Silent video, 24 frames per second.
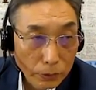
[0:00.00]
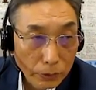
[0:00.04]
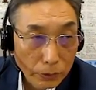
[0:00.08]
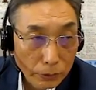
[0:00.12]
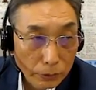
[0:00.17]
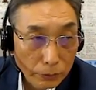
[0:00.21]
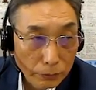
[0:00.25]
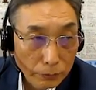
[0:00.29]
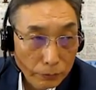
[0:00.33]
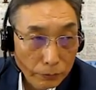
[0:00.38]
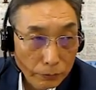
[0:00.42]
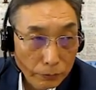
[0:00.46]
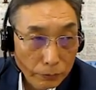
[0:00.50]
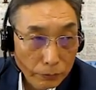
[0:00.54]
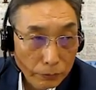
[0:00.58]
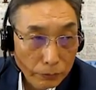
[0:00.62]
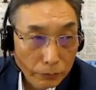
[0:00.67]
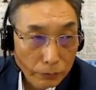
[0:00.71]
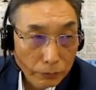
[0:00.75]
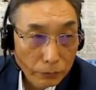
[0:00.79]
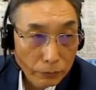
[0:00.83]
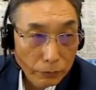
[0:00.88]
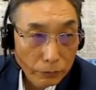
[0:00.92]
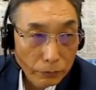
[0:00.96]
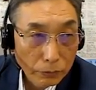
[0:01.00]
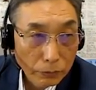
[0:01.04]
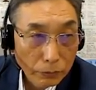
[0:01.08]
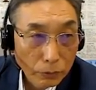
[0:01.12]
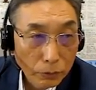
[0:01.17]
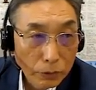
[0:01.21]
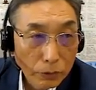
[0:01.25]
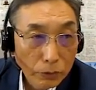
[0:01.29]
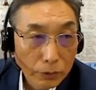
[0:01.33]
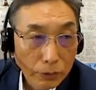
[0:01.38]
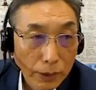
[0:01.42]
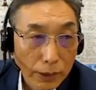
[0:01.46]
And number
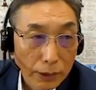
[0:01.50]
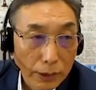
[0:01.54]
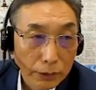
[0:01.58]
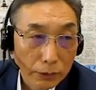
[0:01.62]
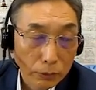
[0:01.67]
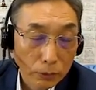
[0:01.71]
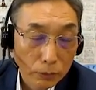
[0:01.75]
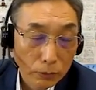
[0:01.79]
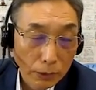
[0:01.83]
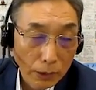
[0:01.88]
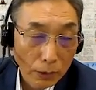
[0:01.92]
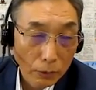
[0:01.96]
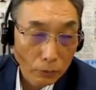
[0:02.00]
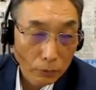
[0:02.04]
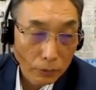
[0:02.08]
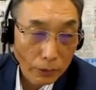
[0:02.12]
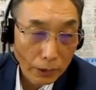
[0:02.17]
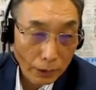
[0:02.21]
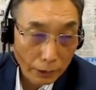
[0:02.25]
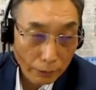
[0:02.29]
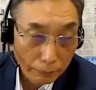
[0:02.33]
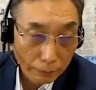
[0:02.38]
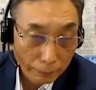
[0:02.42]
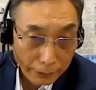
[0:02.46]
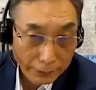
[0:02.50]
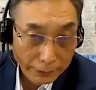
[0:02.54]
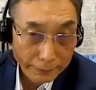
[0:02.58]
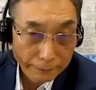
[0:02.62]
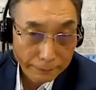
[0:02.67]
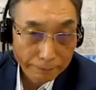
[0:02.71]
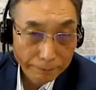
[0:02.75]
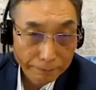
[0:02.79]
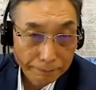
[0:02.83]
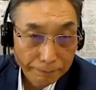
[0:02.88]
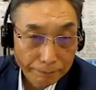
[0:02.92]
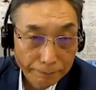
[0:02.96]
three is how to
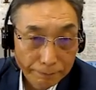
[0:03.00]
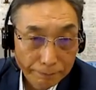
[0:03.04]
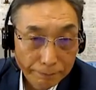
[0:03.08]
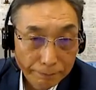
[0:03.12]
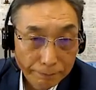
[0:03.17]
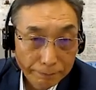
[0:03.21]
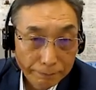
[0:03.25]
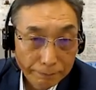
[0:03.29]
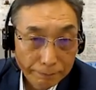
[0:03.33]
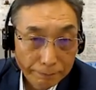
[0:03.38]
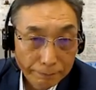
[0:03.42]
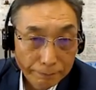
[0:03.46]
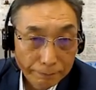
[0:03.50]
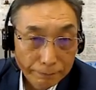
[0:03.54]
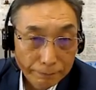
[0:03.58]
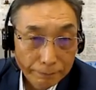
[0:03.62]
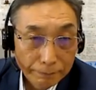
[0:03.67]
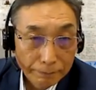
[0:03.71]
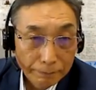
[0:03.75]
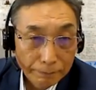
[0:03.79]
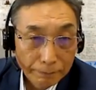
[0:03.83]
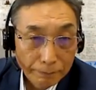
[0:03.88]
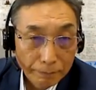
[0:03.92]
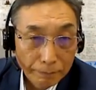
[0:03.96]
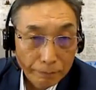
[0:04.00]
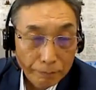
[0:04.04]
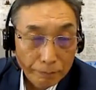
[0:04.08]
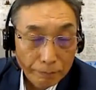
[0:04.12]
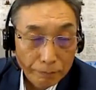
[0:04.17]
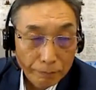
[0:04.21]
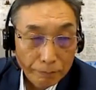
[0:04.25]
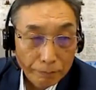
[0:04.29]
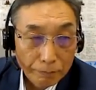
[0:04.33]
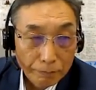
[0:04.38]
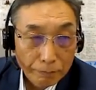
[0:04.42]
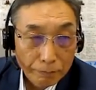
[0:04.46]
work and
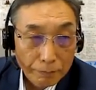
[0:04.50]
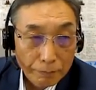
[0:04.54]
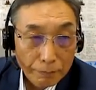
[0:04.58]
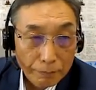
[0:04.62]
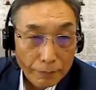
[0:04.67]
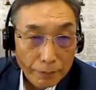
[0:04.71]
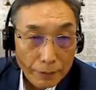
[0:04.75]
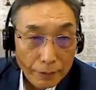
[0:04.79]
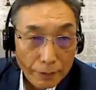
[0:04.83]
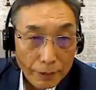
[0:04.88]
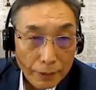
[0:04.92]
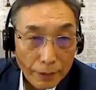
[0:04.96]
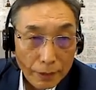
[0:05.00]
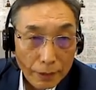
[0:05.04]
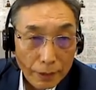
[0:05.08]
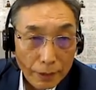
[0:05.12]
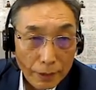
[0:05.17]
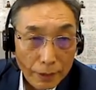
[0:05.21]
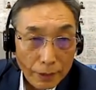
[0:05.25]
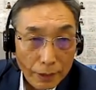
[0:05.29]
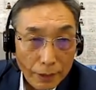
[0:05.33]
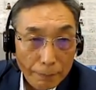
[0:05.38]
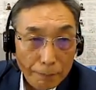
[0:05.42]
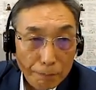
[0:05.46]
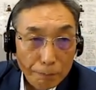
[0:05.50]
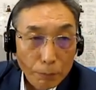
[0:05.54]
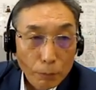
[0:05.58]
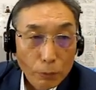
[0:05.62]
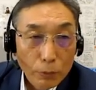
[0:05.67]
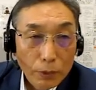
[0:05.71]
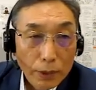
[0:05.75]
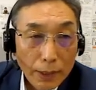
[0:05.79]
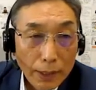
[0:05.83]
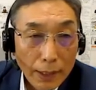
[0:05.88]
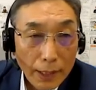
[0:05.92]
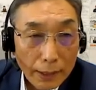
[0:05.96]
create
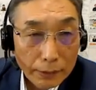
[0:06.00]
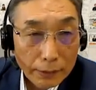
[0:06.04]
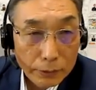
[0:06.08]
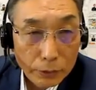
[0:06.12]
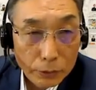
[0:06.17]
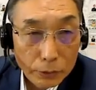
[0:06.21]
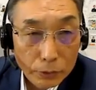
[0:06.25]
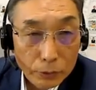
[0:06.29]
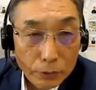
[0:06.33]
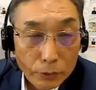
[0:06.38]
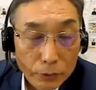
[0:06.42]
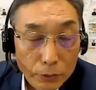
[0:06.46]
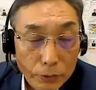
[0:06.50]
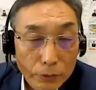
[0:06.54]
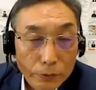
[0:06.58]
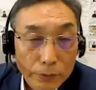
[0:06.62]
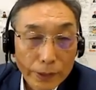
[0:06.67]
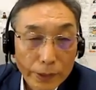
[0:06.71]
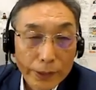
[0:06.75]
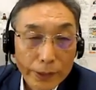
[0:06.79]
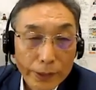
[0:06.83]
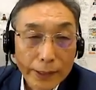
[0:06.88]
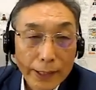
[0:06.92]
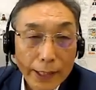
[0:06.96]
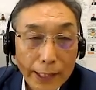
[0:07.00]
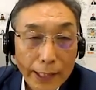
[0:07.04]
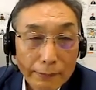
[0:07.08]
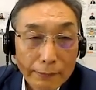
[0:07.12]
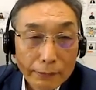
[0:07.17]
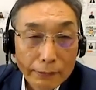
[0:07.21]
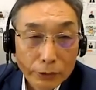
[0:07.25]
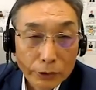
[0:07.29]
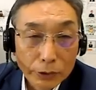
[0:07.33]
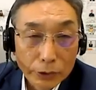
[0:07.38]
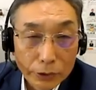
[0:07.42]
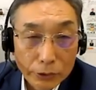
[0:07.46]
objectives and
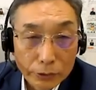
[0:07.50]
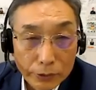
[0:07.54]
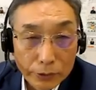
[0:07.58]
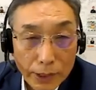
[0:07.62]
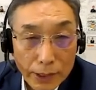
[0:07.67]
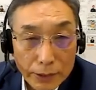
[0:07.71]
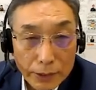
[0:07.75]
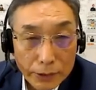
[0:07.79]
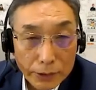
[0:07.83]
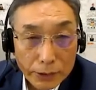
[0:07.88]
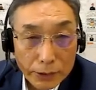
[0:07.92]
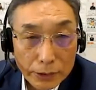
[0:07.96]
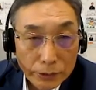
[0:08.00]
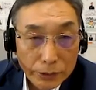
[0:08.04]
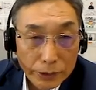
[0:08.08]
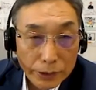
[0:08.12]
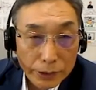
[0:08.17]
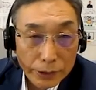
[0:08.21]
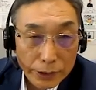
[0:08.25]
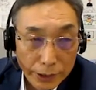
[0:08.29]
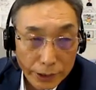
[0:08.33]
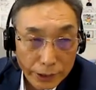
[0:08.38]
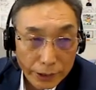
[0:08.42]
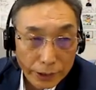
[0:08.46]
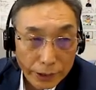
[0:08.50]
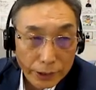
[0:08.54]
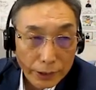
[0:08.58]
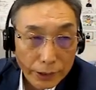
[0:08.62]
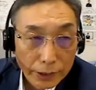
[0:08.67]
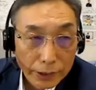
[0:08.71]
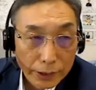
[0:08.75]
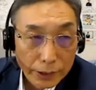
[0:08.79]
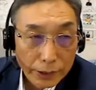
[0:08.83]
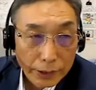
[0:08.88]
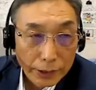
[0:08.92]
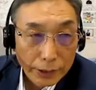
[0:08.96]
try to achieve
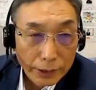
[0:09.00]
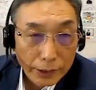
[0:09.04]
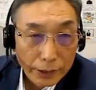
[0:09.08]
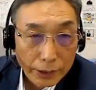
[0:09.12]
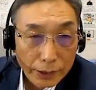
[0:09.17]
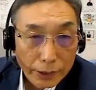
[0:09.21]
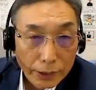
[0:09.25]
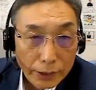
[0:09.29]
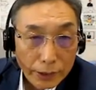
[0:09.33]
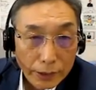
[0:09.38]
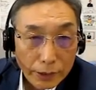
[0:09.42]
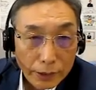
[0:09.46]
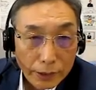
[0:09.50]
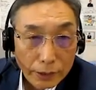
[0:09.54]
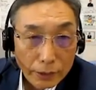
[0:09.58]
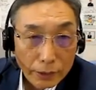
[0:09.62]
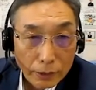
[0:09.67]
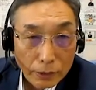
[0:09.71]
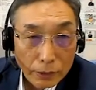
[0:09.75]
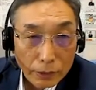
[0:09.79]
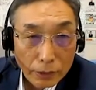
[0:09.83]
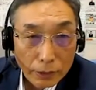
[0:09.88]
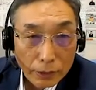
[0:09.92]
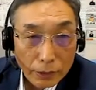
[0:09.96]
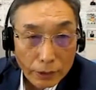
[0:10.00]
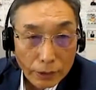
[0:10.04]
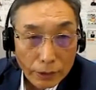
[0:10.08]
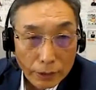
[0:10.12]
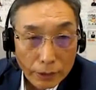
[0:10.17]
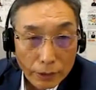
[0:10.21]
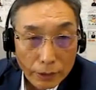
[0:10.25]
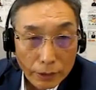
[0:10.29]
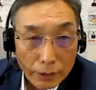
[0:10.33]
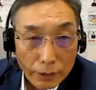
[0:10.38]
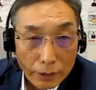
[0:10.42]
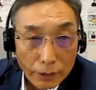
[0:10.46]
these objectives
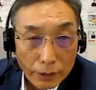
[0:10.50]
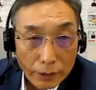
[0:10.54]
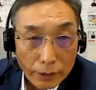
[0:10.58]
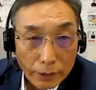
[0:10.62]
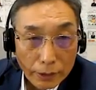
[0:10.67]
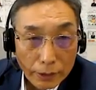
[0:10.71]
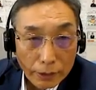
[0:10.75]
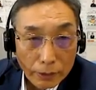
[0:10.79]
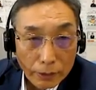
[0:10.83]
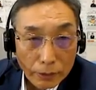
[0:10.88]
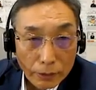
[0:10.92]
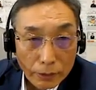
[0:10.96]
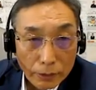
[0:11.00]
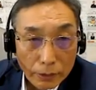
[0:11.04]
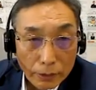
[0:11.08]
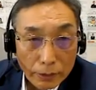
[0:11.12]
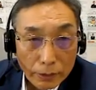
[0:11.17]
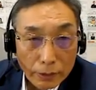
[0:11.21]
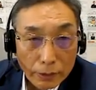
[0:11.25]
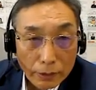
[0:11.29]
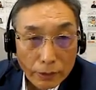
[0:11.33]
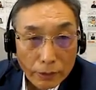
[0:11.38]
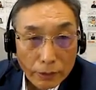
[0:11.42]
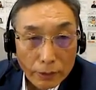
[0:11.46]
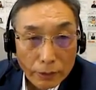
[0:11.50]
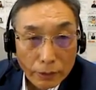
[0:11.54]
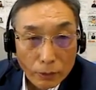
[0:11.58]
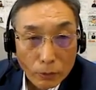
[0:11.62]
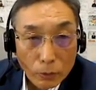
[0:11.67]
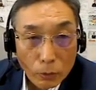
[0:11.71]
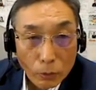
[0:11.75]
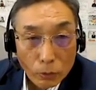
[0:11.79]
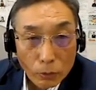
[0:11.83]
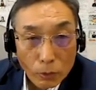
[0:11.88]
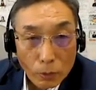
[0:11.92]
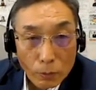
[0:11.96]
in the third
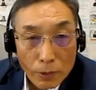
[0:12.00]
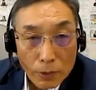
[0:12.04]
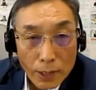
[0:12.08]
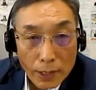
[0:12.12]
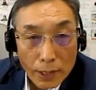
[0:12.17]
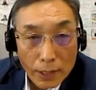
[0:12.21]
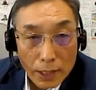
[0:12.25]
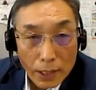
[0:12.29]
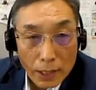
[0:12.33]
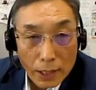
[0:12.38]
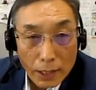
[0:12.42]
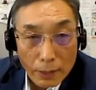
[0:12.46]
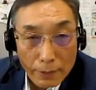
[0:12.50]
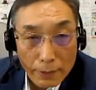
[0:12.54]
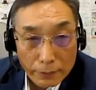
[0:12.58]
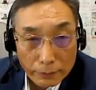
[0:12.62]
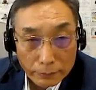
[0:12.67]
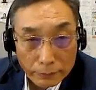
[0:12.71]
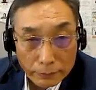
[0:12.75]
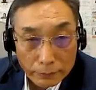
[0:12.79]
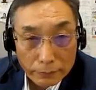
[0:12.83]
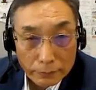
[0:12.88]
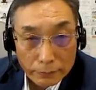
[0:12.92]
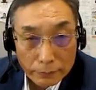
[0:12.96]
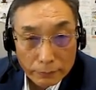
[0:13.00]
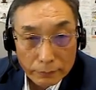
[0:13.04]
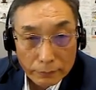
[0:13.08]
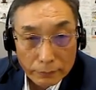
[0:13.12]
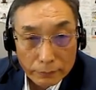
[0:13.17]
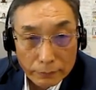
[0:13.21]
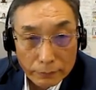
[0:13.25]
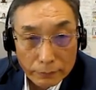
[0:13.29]
classroom activities.